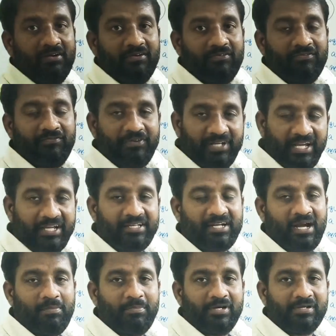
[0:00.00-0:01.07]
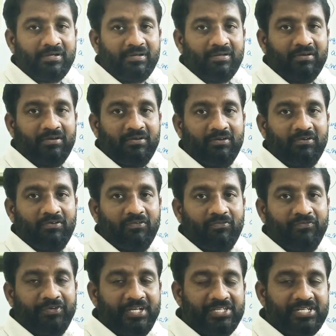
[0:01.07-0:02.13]
for a grammar,
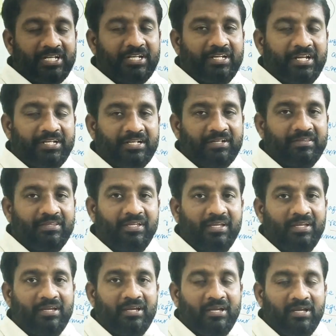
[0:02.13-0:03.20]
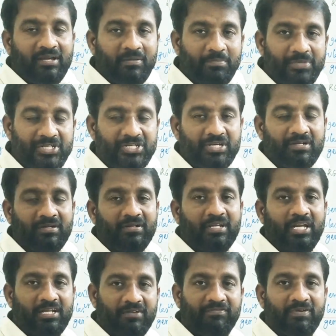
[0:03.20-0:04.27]
we generated the mission,
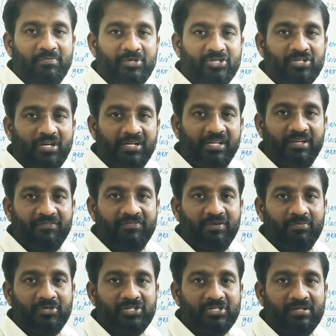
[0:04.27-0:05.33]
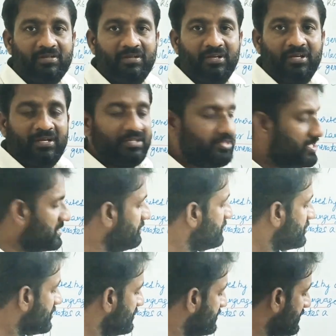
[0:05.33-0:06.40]
NFA mission or DFA mission. This
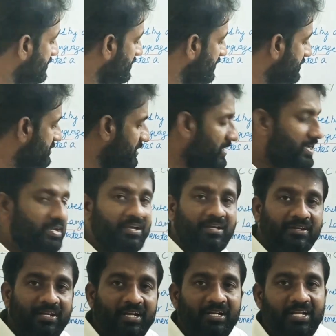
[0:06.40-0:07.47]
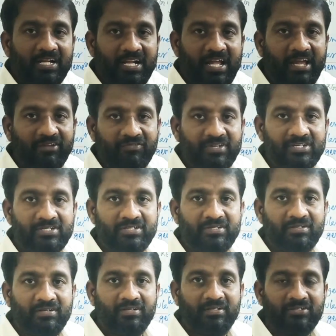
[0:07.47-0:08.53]
mission generates the regular language.
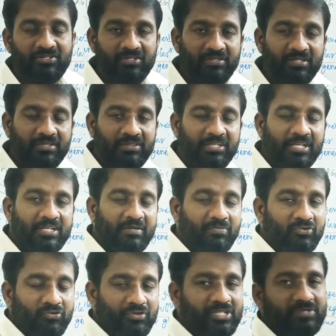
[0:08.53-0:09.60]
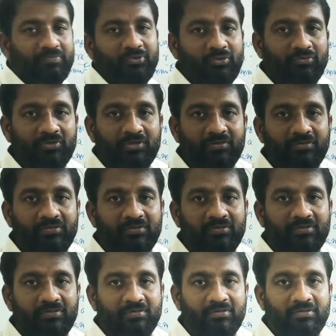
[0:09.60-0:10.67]
So the theorem 2 is proved.
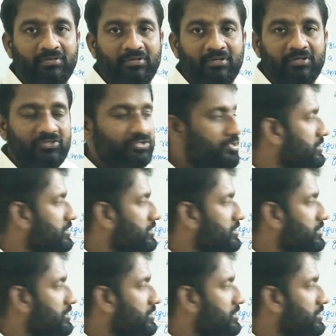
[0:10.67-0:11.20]
So